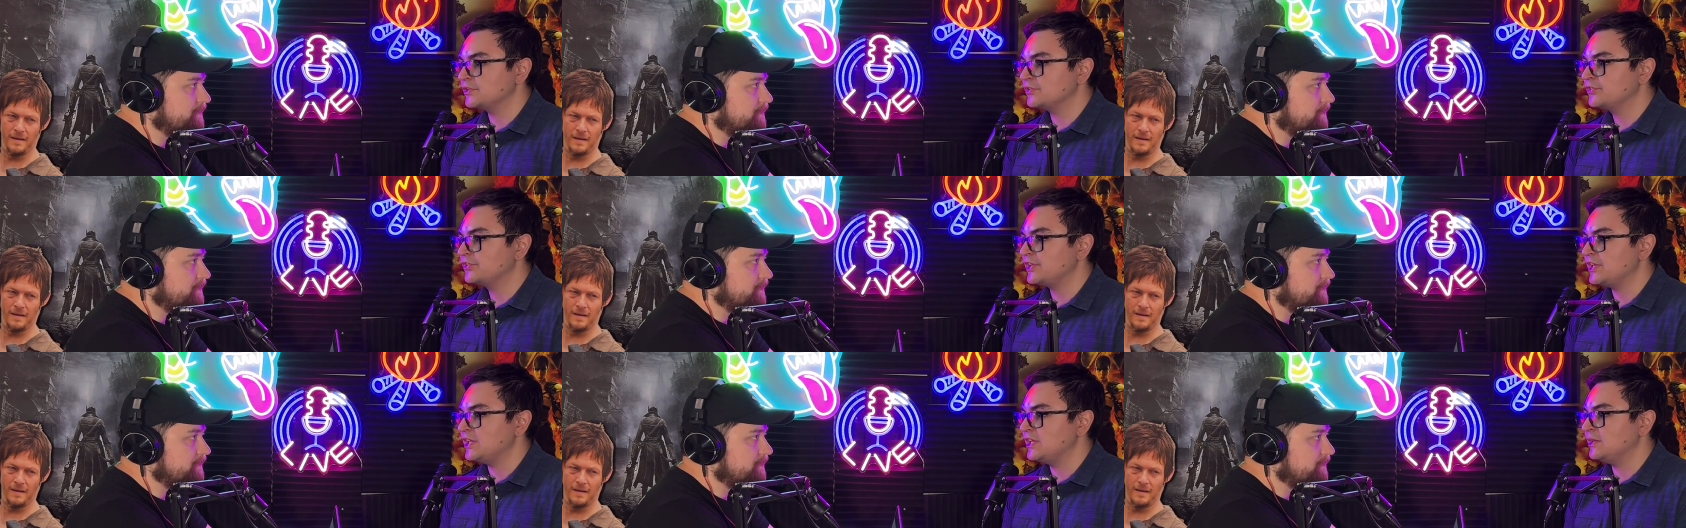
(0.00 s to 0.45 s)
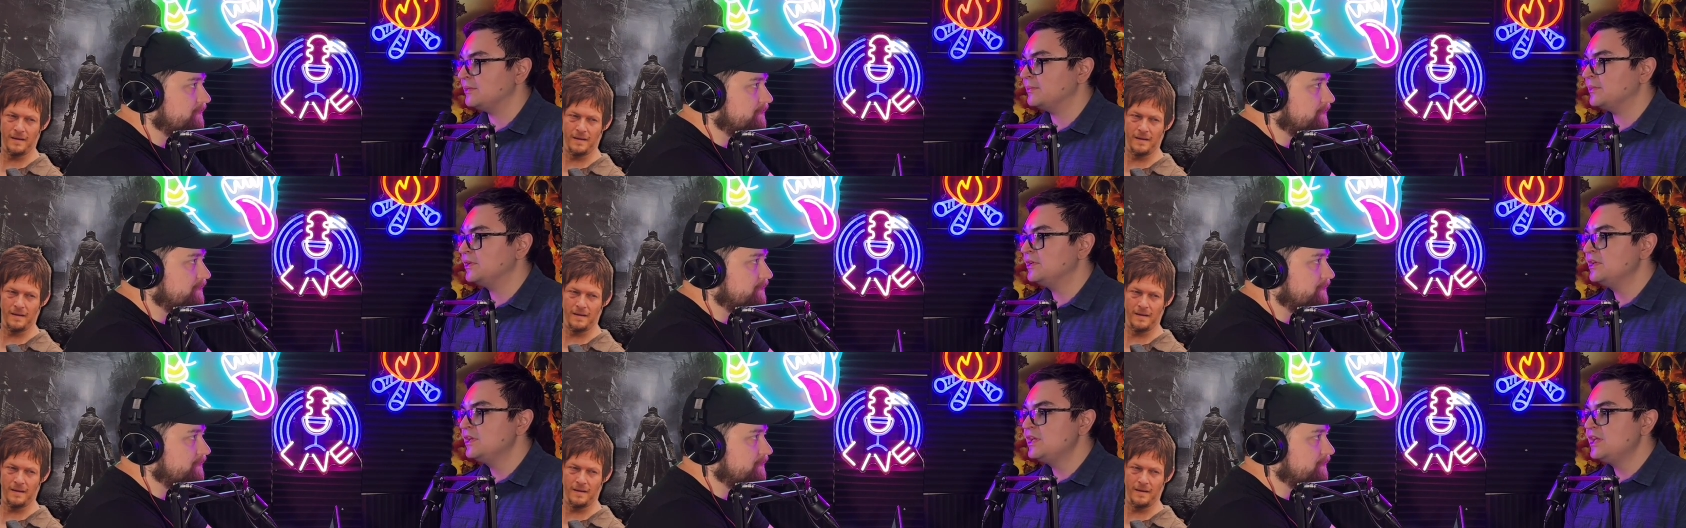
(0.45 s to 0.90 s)

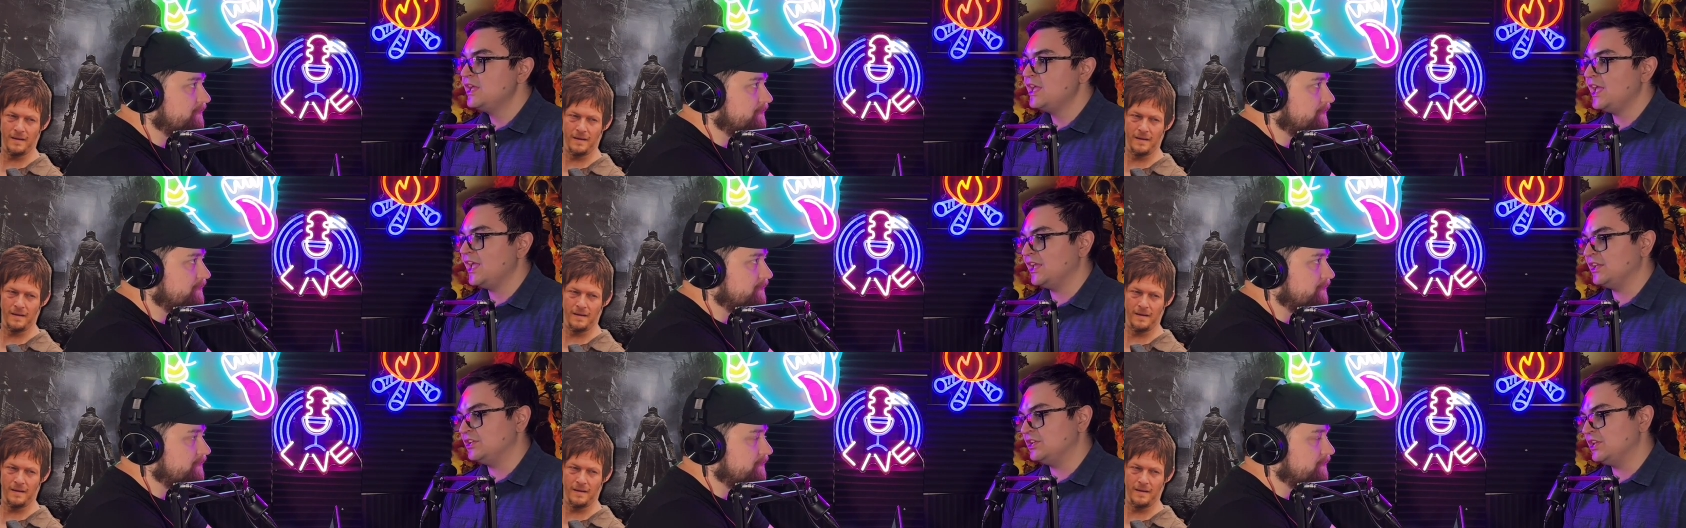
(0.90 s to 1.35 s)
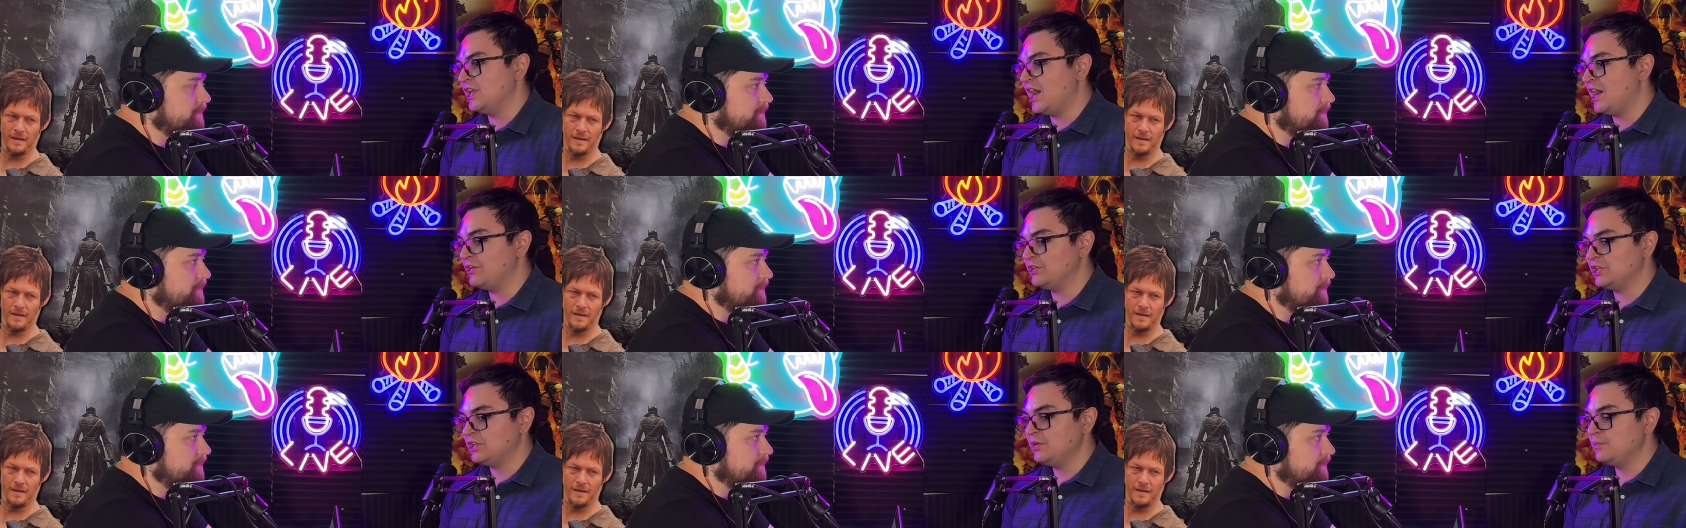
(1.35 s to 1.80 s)
Speaker 1: scheme. And
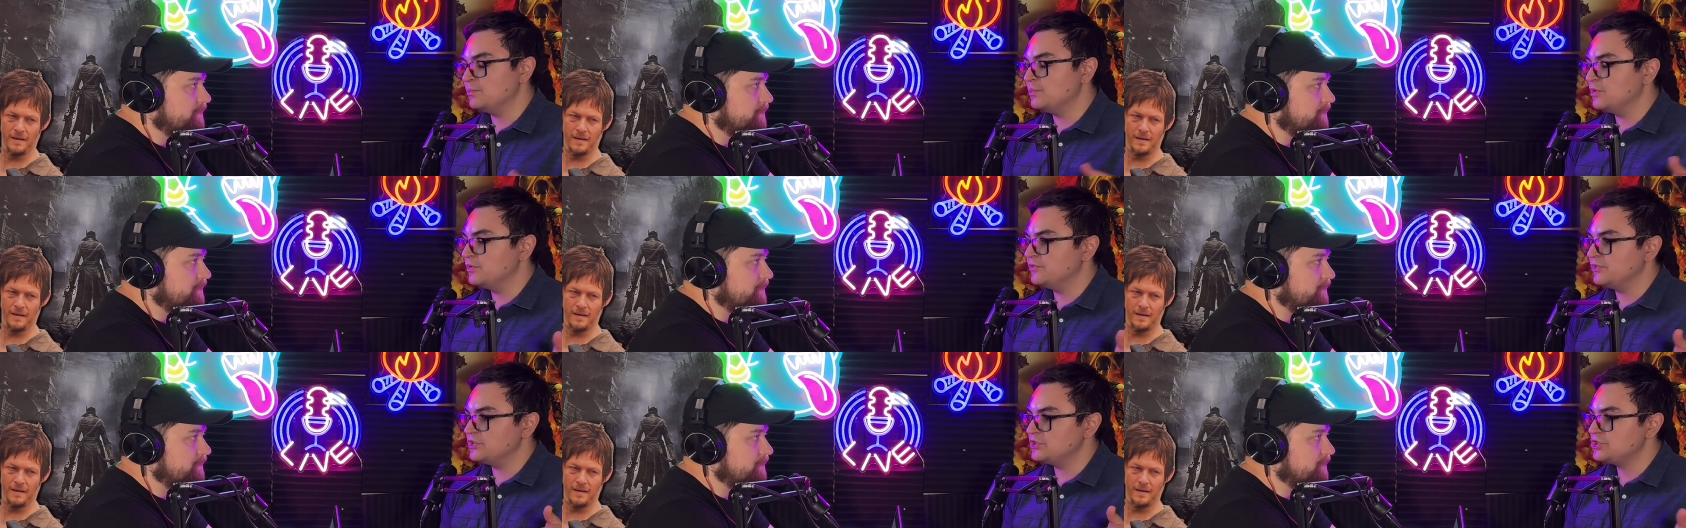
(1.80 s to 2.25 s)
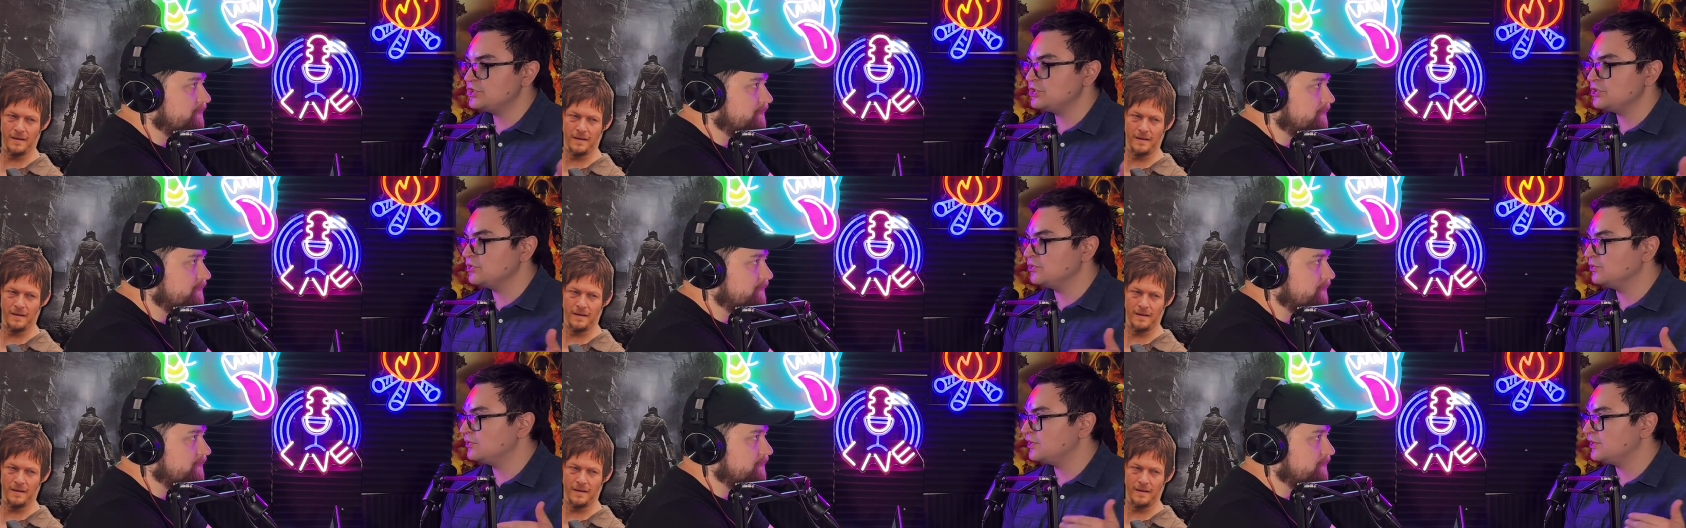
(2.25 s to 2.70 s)
now you can move and
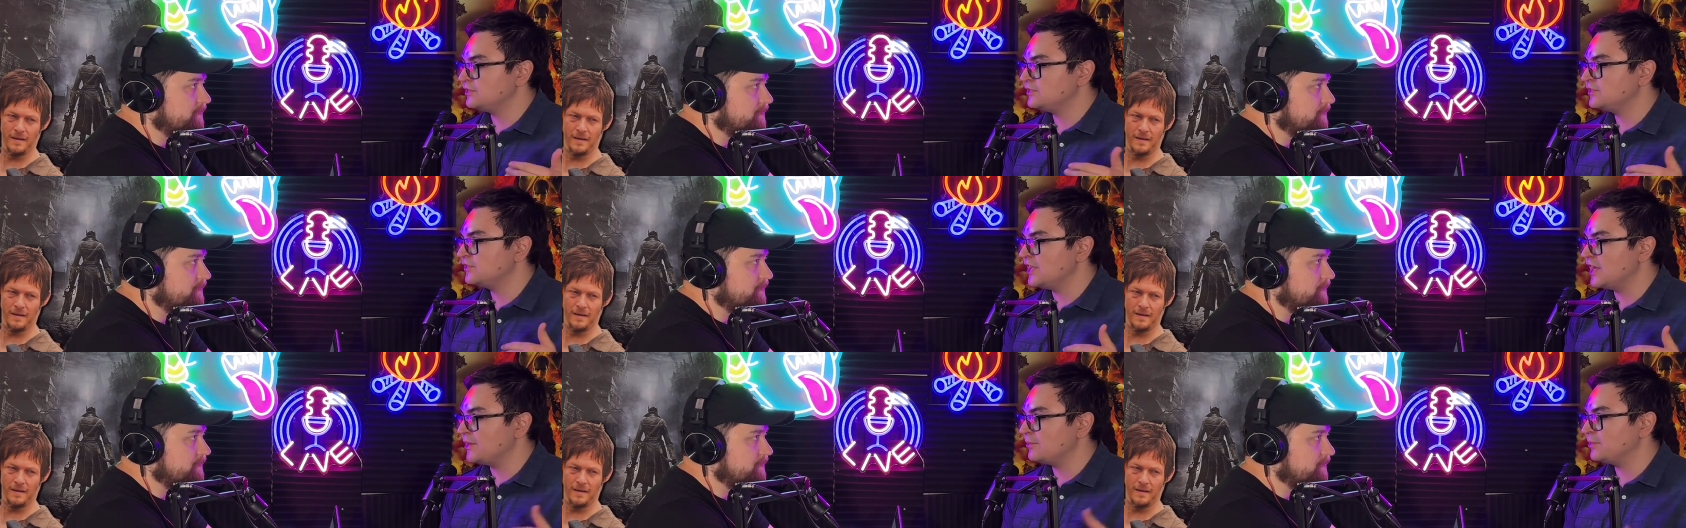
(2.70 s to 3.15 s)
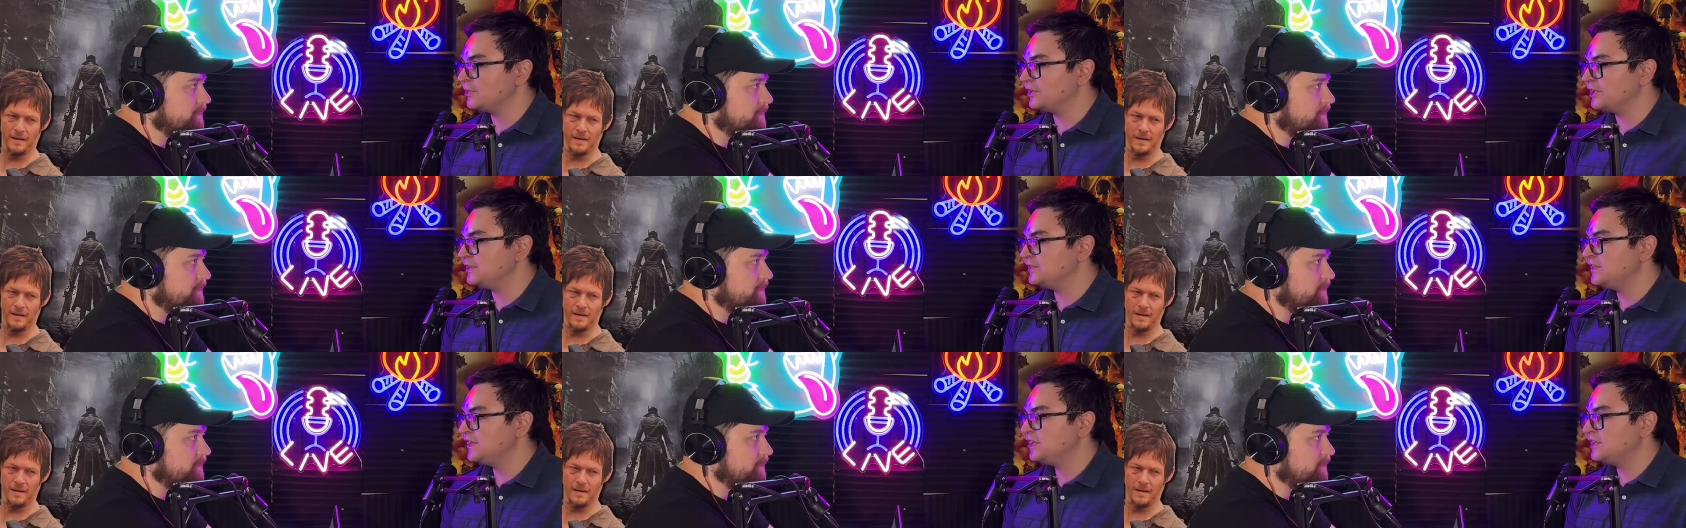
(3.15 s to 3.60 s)
shoot. That's not
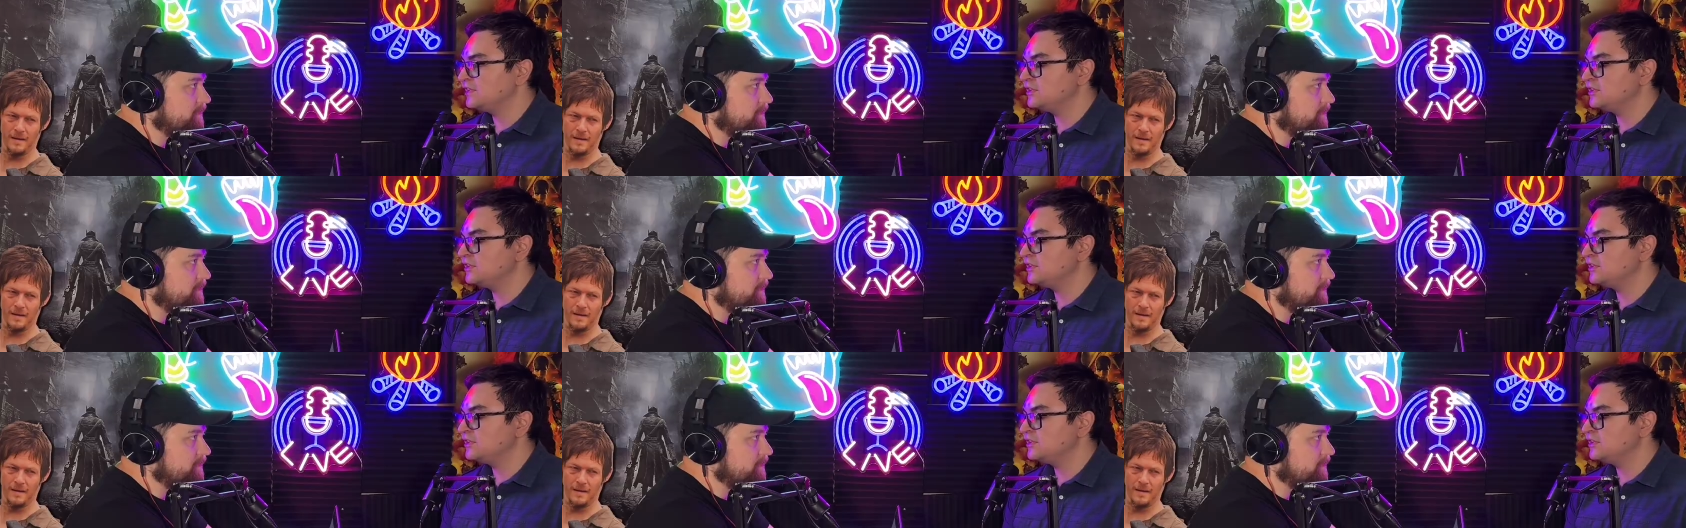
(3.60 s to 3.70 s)
really take